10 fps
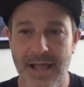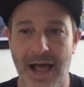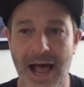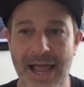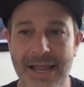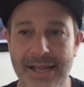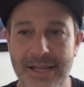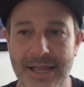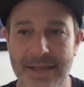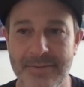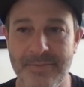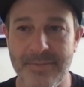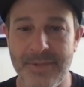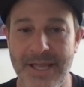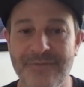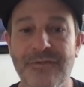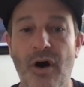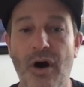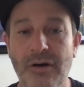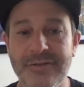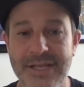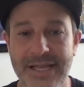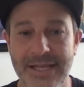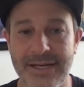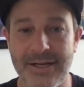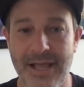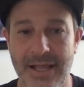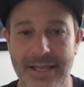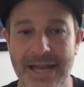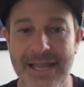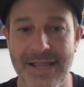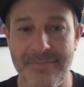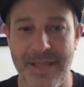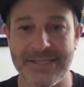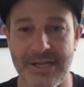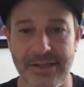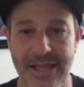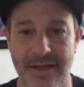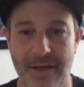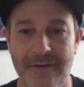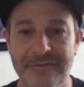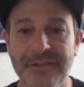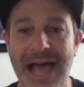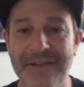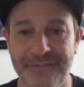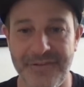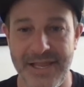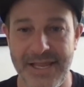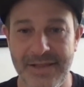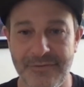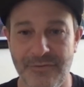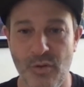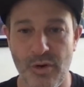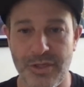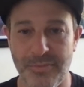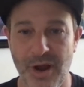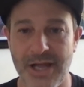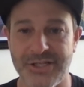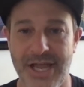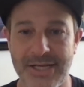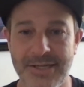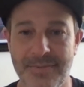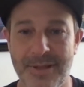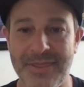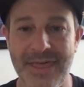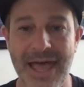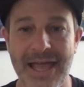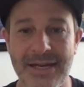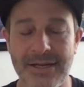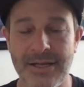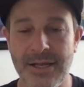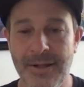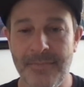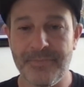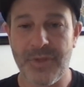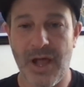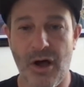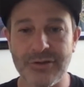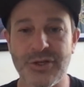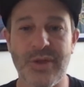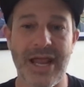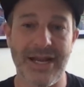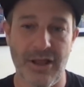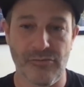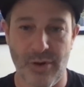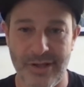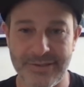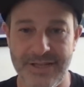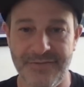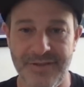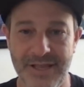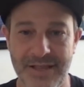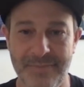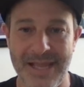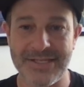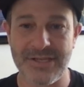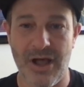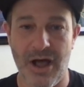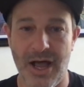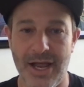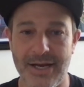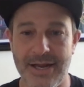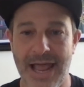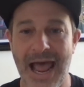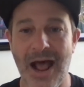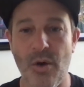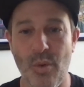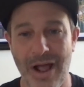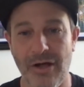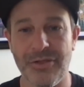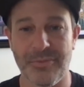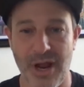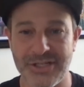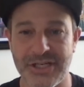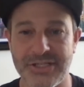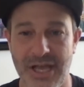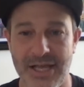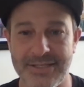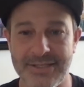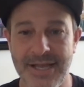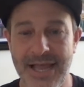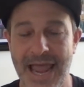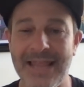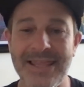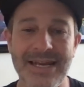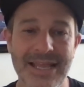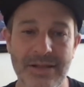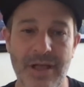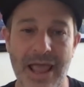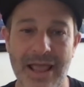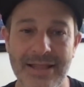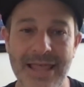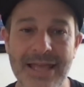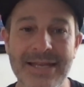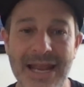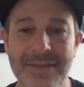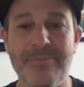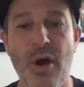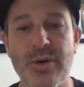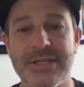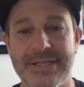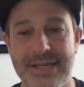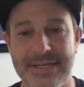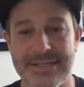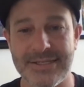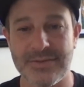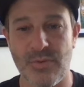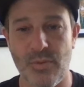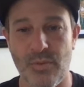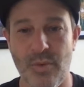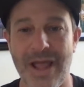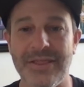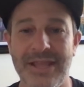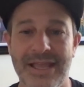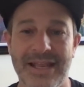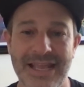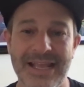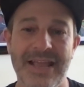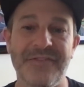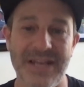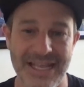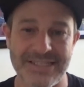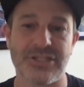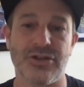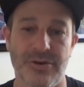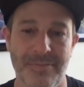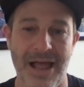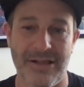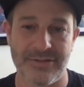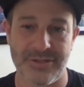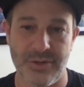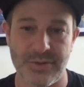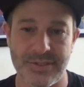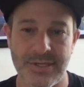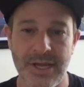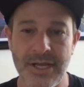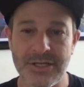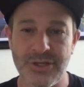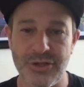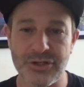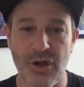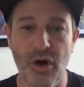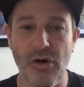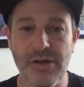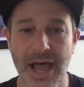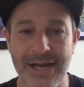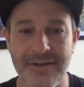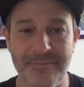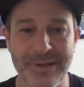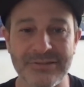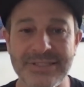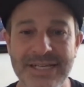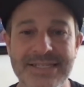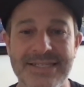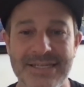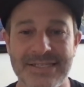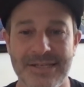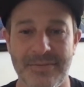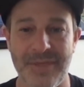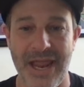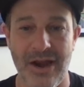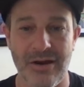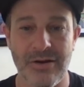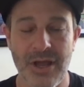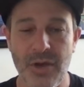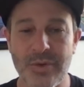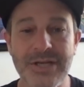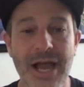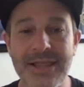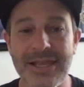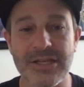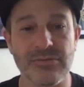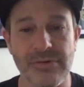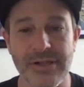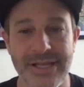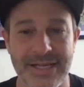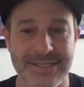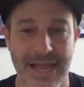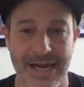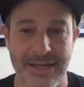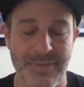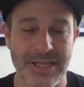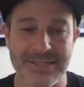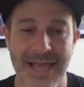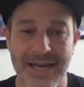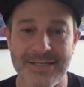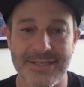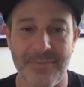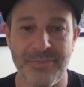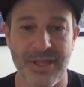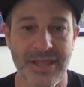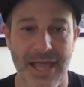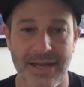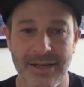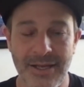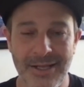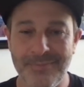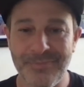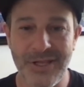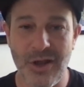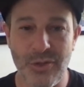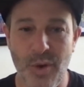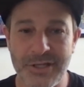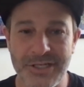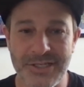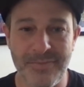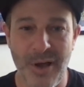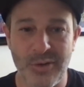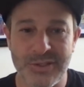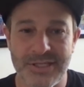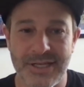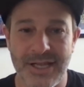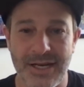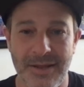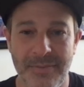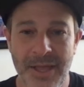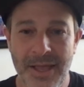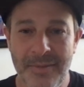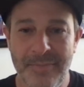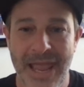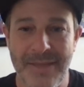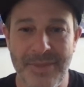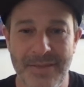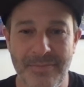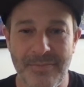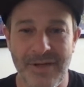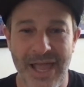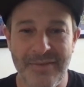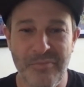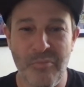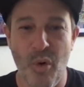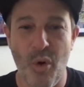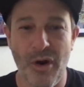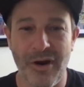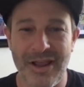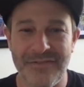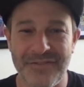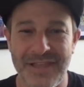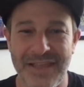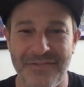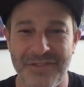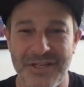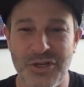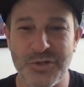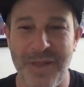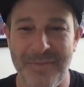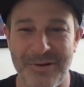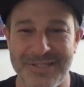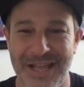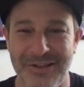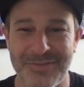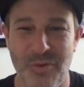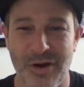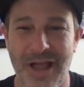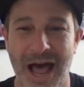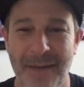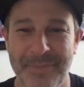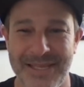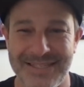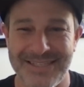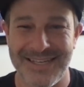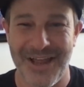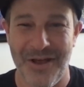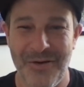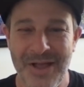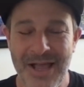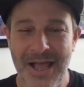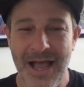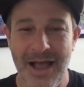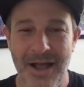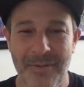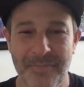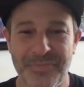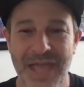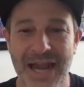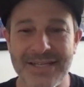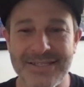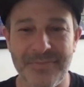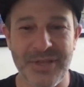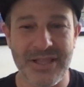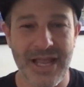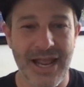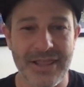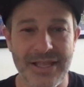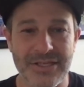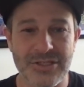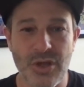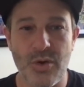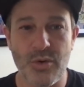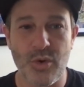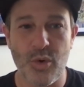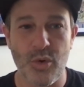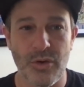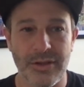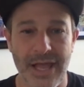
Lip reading: I am involved in getting basically a flat fee for the project, but then also getting a royalty fee based on how well the project does, and then getting bonuses if it hits certain milestones. So there's a whole kind of built-in system there, which I think is really exciting, because that is something that, the Washington Post isn't going to pay me like more if the newspaper sells more copies. That is something that I think is so cool.